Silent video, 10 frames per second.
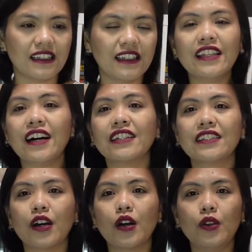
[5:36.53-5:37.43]

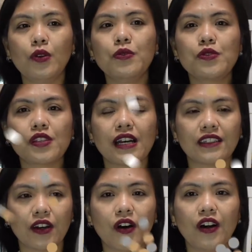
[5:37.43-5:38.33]
not loose
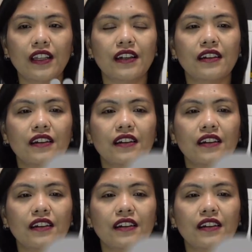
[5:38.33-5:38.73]
at all.